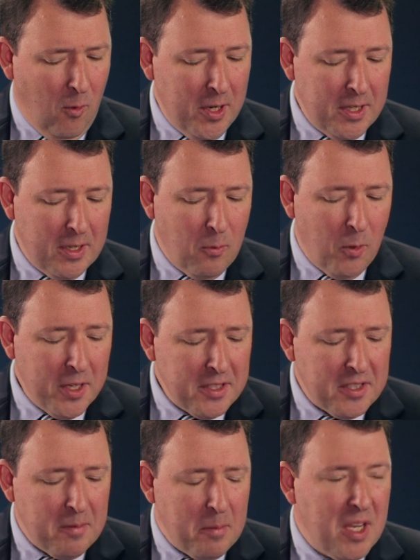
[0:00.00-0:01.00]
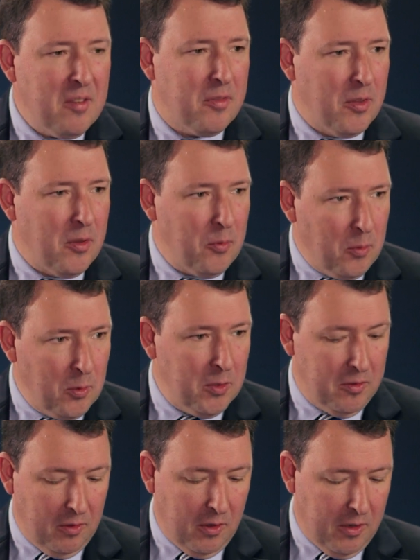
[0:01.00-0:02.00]
what, what does it mean for the
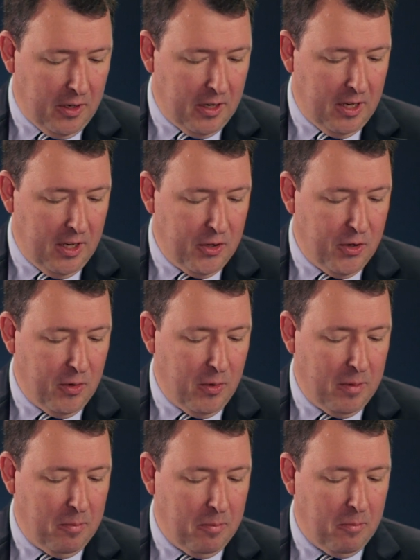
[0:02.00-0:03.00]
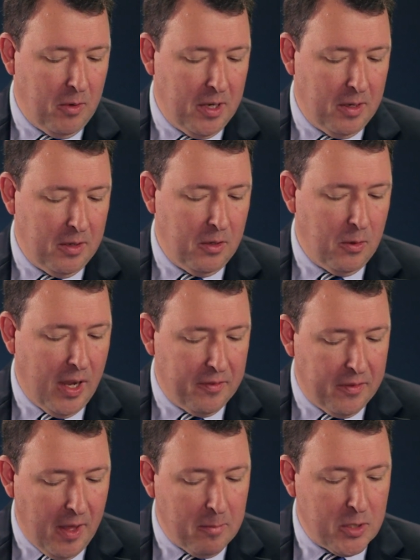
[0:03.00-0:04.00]
rule of law in our country when, when you
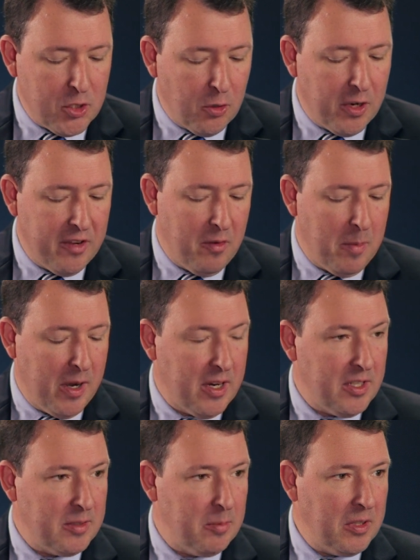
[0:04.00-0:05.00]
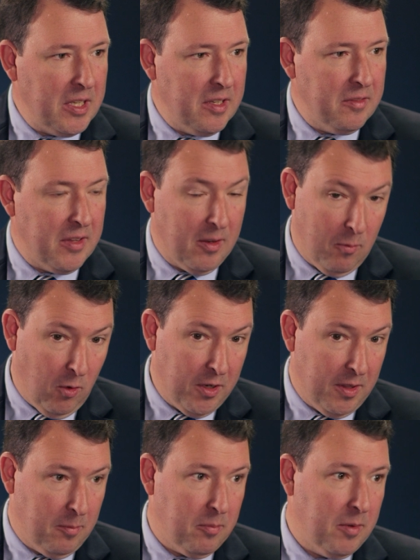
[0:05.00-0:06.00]
have a majority of Americans believe that
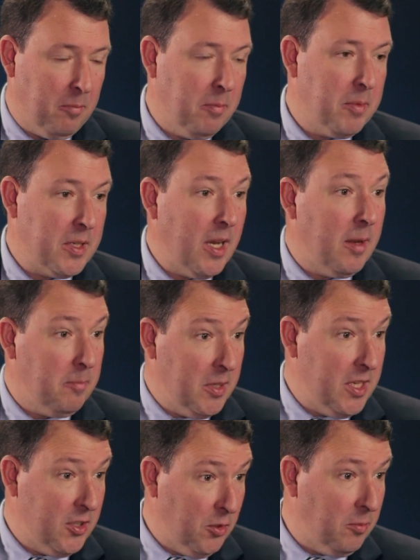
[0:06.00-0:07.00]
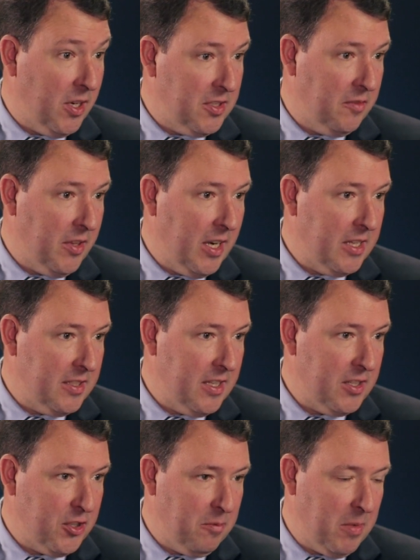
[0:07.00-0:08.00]
one, the potential president of the United
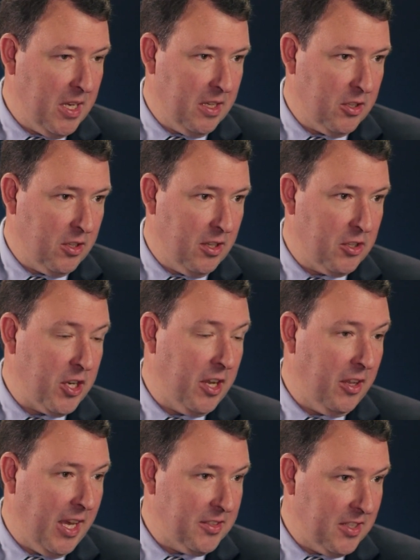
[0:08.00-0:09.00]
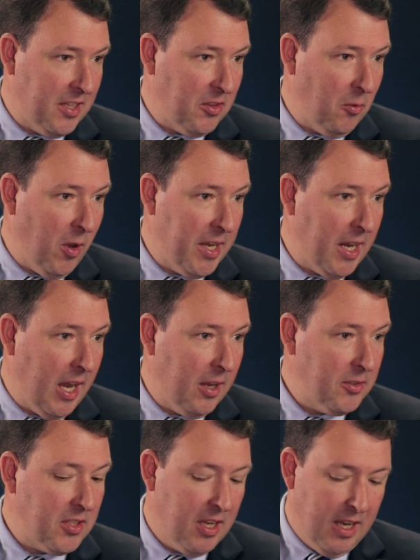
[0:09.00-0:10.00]
States should be in the jailhouse, not the White
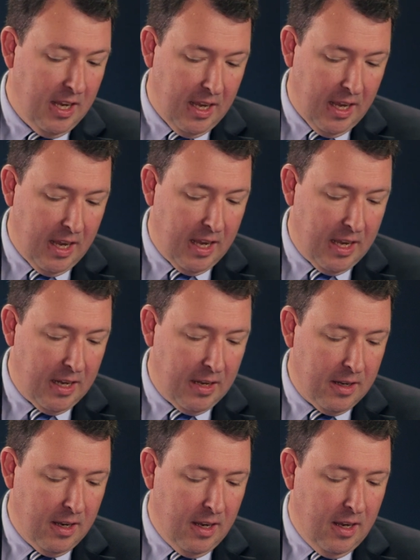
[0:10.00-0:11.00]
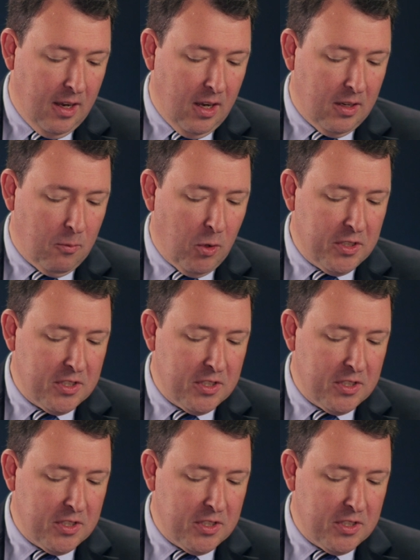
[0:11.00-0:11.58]
House, and what